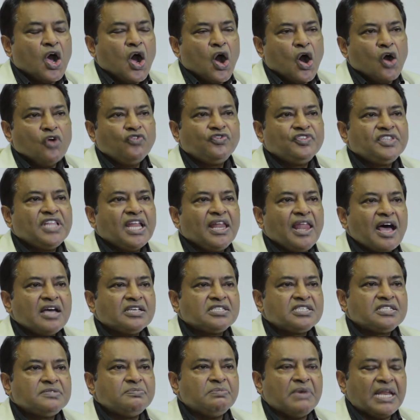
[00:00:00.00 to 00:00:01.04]
Over the
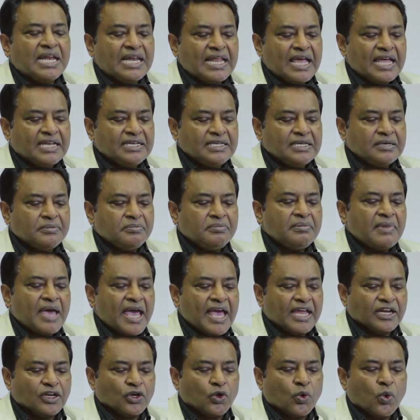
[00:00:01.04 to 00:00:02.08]
last millennium
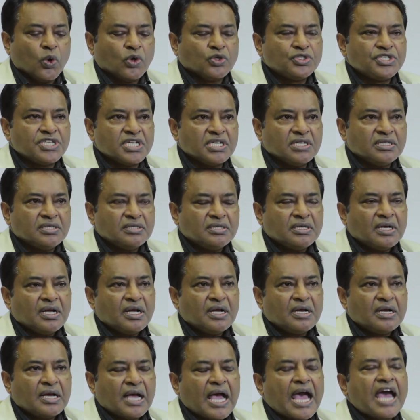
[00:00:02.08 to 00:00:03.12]
and a quarter,
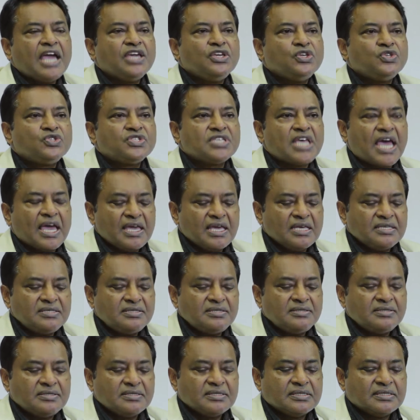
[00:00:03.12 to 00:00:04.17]

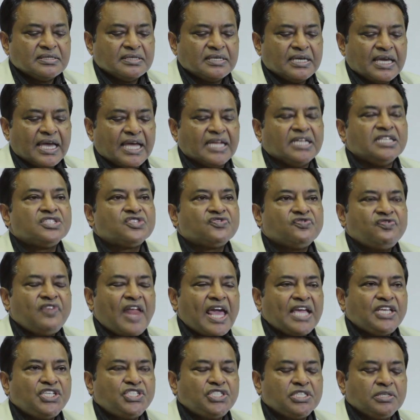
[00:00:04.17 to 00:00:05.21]
IUPsyS and its
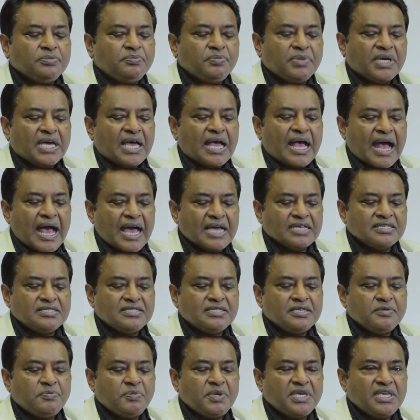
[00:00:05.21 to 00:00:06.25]
flagship
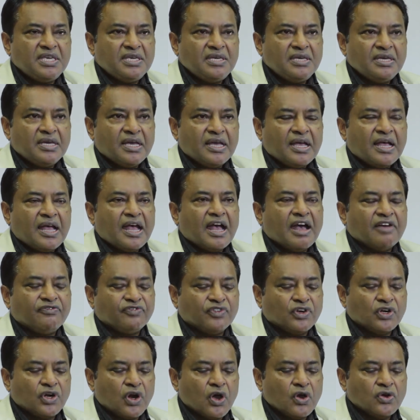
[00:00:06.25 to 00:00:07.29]
ICP have
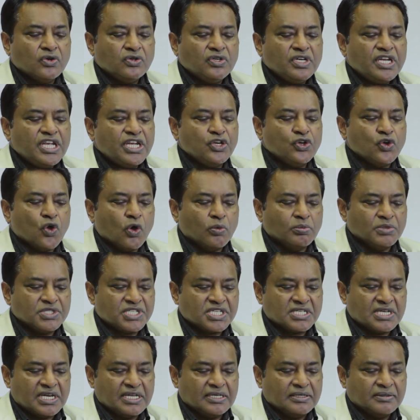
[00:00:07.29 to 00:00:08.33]
grown
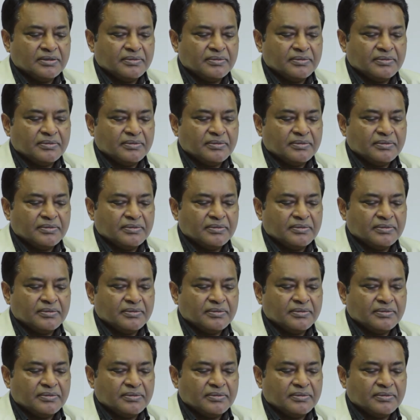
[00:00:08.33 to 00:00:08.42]
enormously.